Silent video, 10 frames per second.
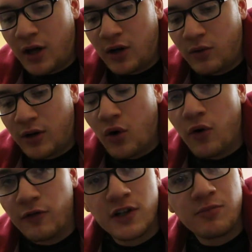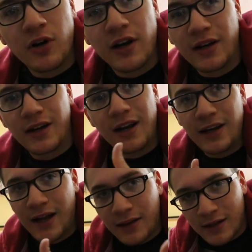I don't want to overspray and kind
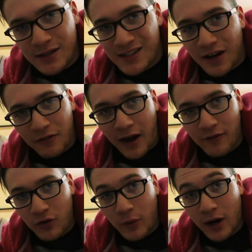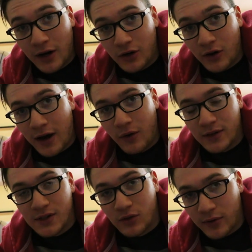of get this stuff everywhere. I don't know how
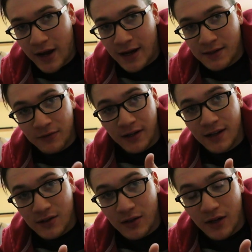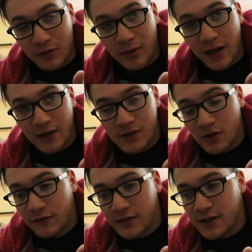it's going to react if it gets on other painted
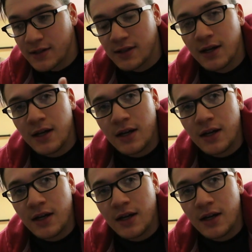surfaces.